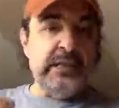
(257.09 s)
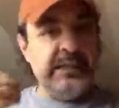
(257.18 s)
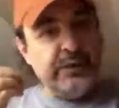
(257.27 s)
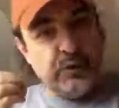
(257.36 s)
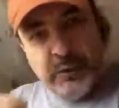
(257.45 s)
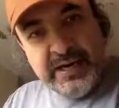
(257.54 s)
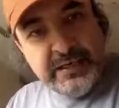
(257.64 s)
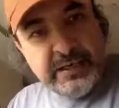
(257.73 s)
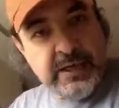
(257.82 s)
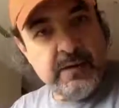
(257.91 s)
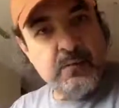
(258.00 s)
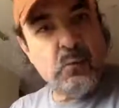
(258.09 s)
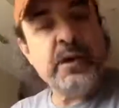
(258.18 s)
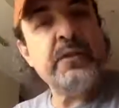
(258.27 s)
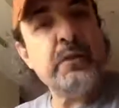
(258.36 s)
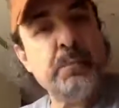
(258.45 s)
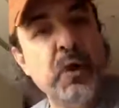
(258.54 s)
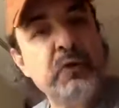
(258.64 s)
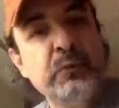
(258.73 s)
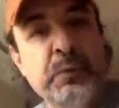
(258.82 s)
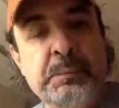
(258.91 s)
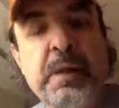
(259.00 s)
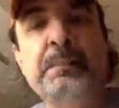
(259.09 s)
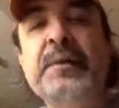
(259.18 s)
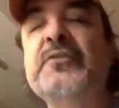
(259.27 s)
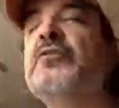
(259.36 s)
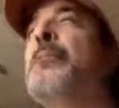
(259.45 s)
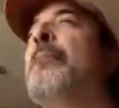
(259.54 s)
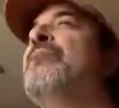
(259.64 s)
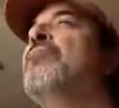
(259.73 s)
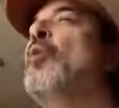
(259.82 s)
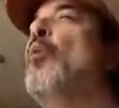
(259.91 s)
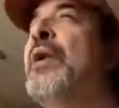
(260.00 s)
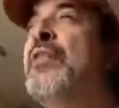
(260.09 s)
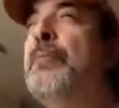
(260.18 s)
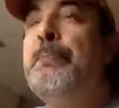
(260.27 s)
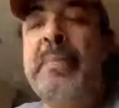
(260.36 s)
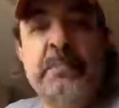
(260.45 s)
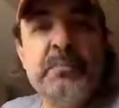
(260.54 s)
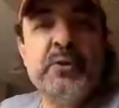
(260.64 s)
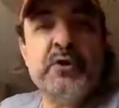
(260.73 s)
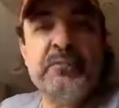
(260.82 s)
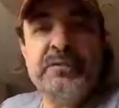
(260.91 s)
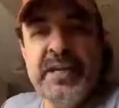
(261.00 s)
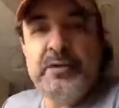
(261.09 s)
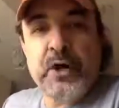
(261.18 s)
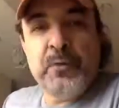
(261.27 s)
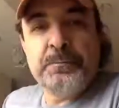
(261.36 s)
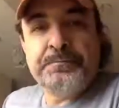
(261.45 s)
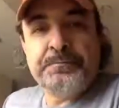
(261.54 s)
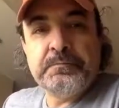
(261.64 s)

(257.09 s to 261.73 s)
Lithuania, one of the Baltic republics, one of the members of NATO.